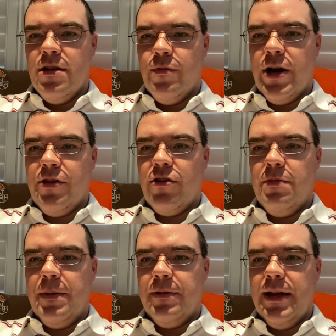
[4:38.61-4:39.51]
the Browns could
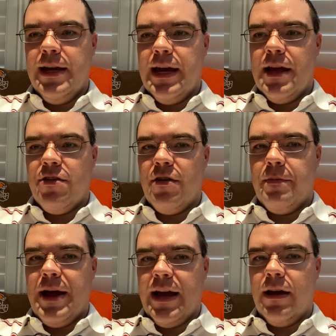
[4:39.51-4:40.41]
be playing against their
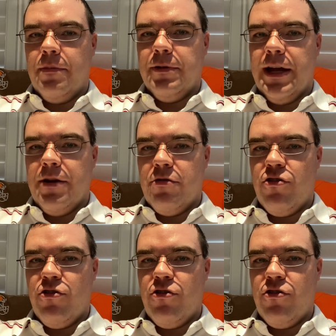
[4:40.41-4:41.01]
backup players